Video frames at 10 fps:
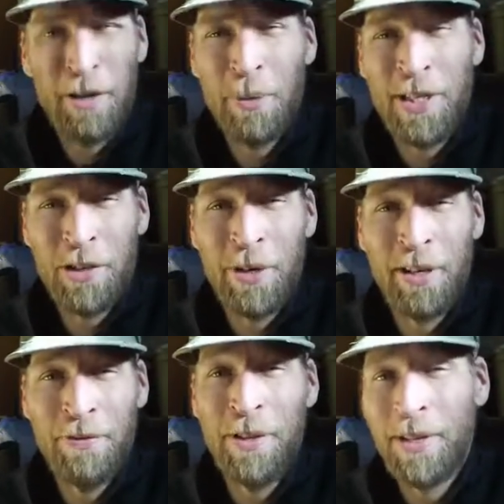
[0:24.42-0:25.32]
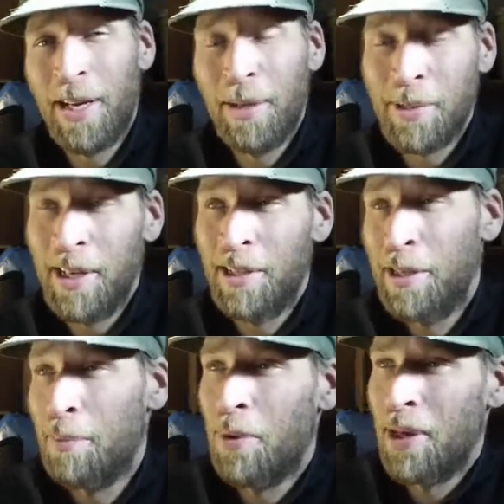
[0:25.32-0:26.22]
had to restring it a few times, kids
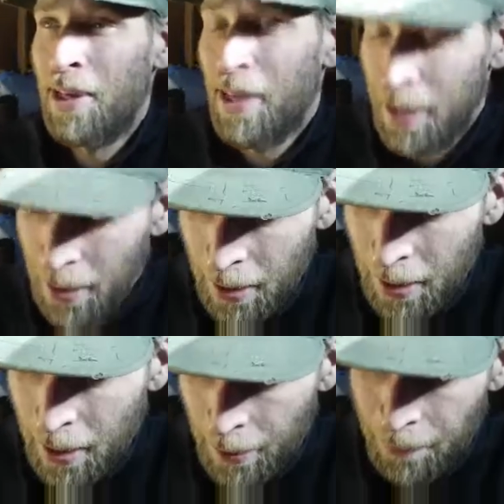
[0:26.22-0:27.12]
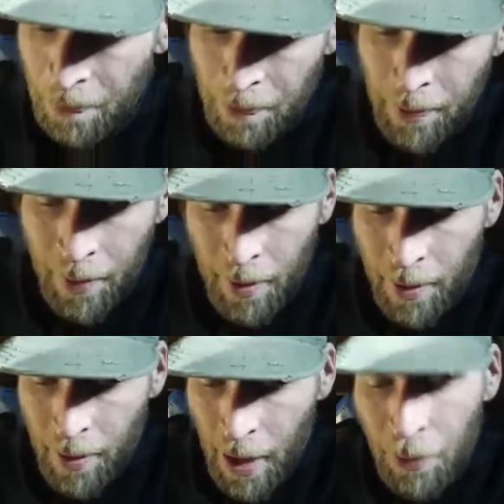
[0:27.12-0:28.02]
keep breaking it.
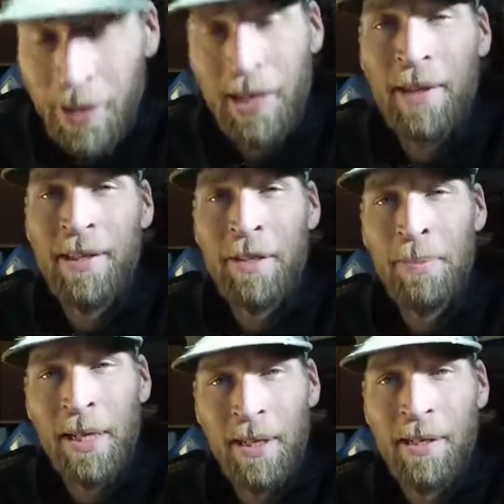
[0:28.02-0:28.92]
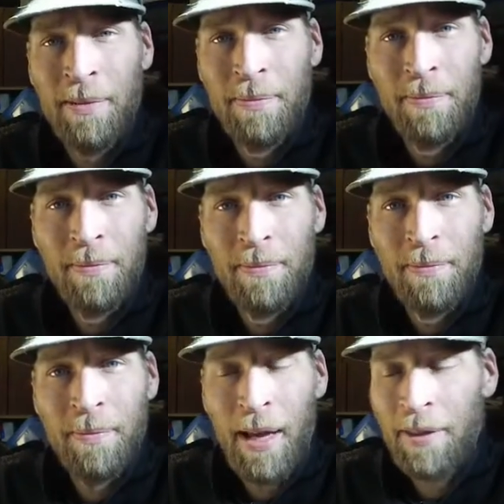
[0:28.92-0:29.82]
I really like these beads.
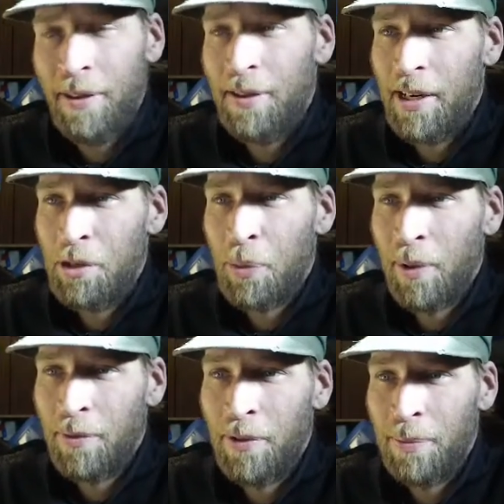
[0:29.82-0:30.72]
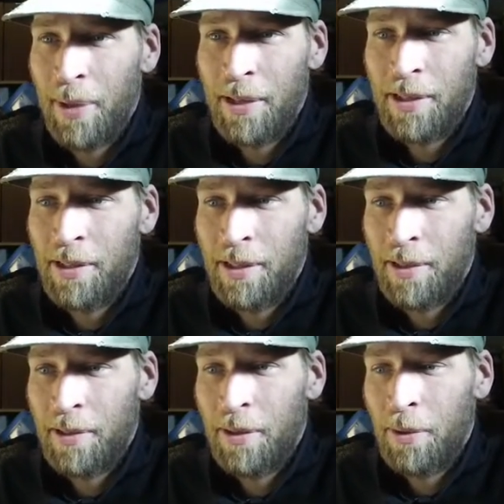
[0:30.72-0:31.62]
I think that each one of them has
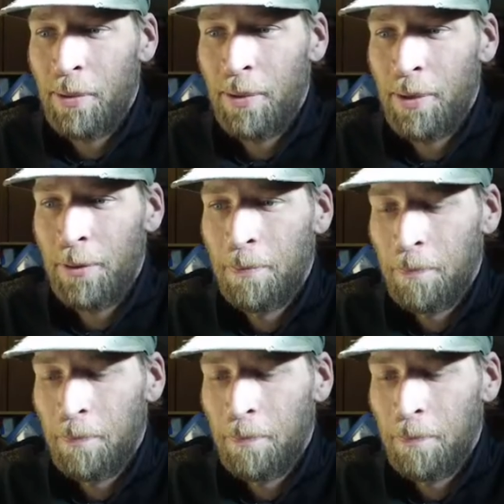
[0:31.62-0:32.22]
its own